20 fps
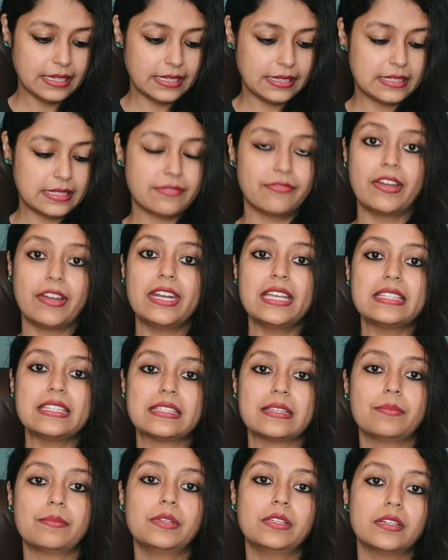it's very
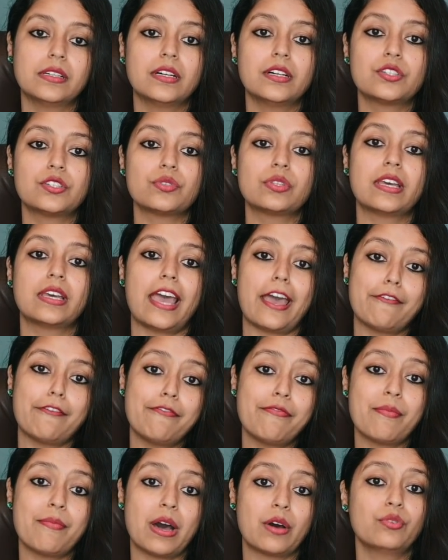similar to the
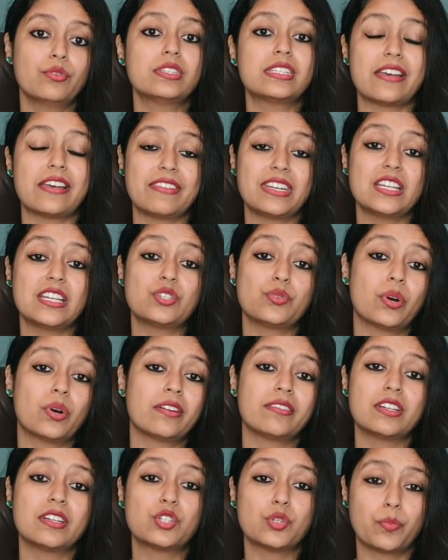F-mount
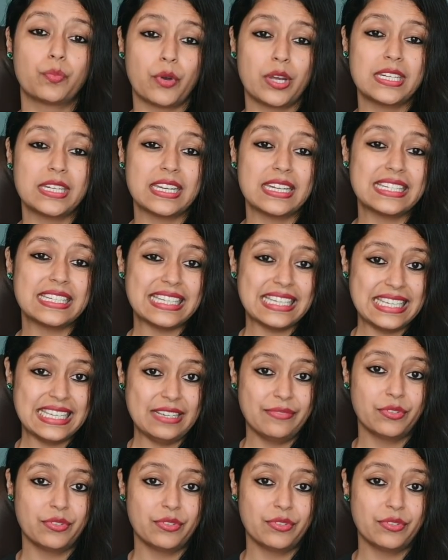70-200 2.8E